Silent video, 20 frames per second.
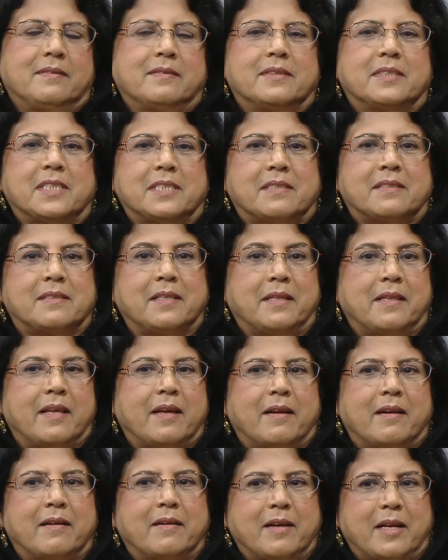just sit
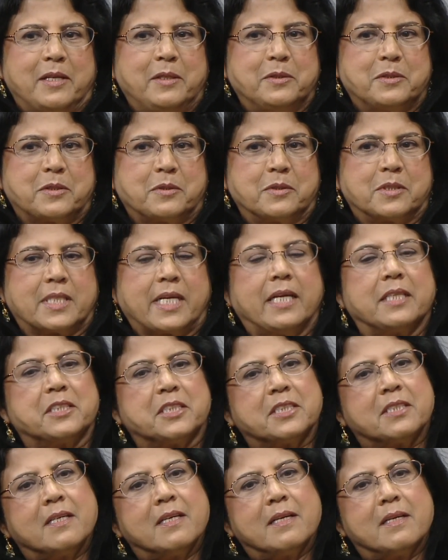there, and I used to
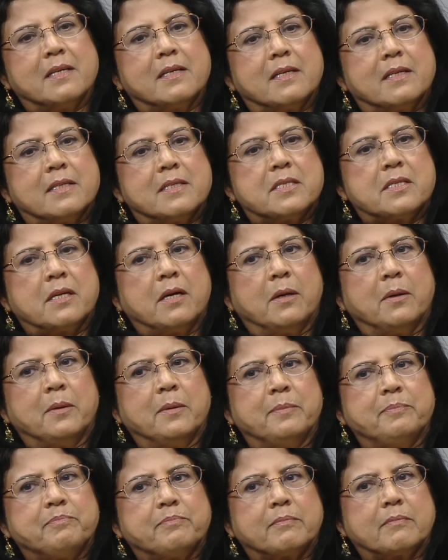sketch.
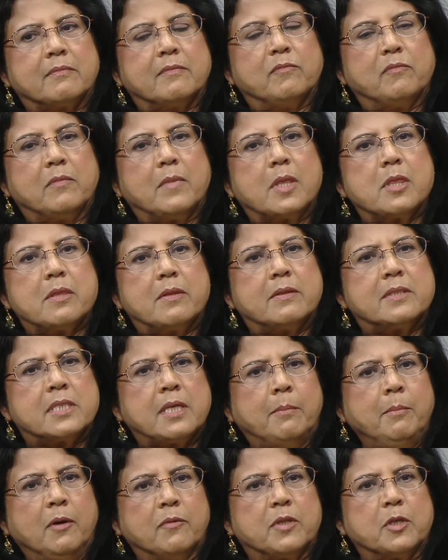So
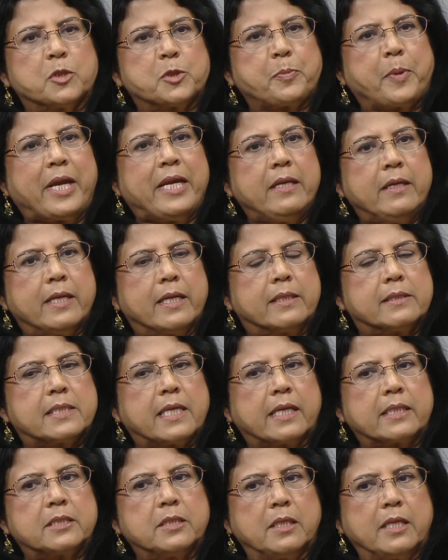some of those paintings
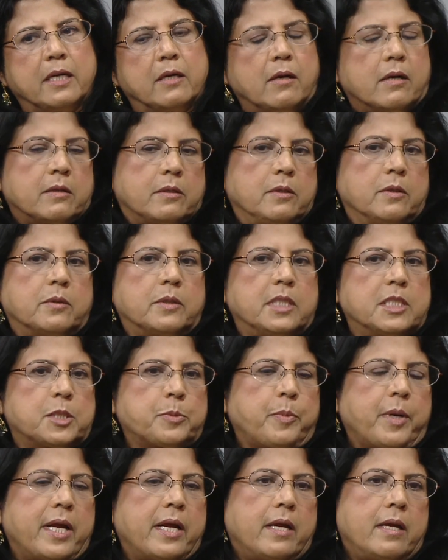actually got
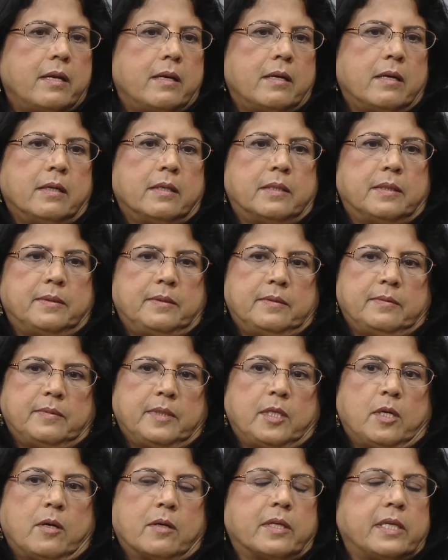noticed by
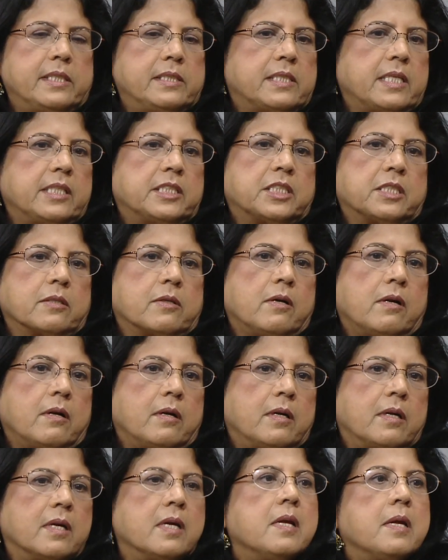an organization
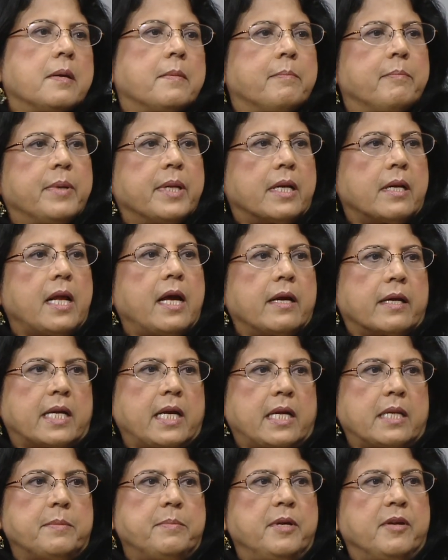called Birla
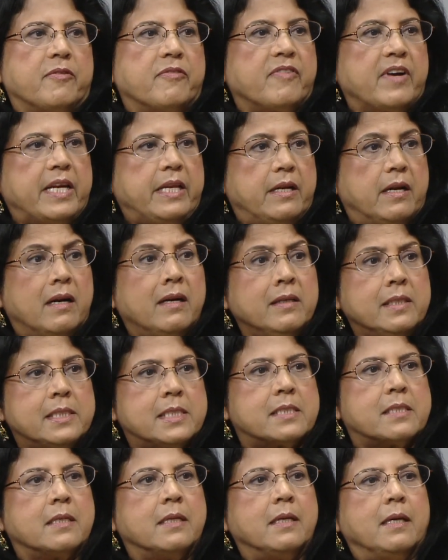Academy of Fine
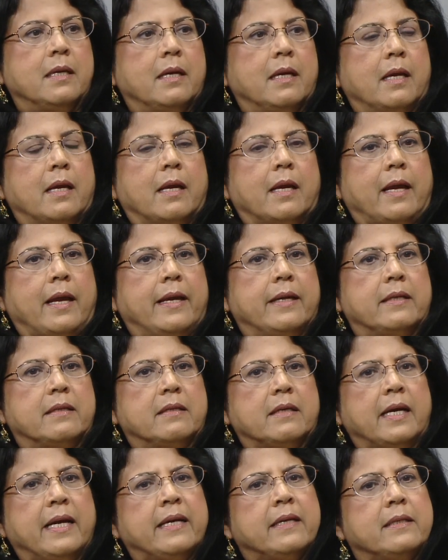Arts,
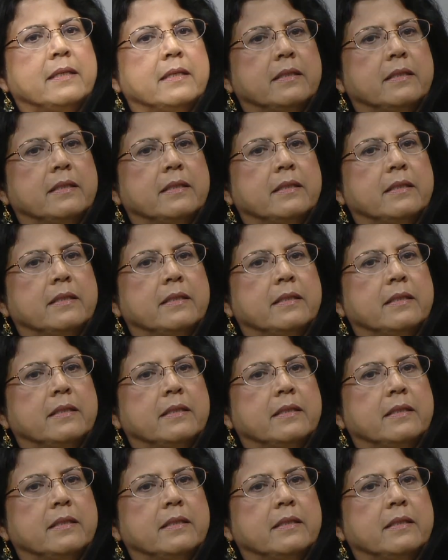and I had